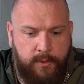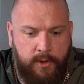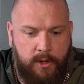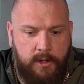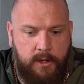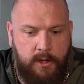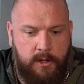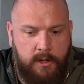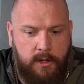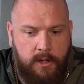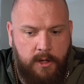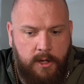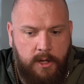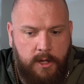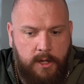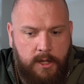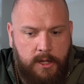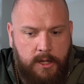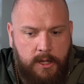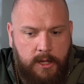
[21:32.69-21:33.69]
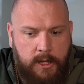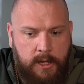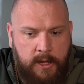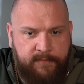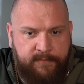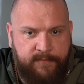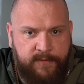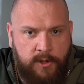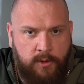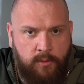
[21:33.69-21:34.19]
but
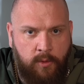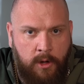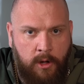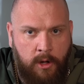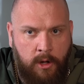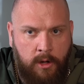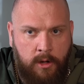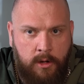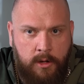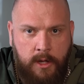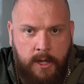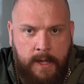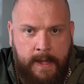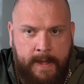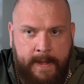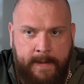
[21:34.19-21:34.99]
if you are,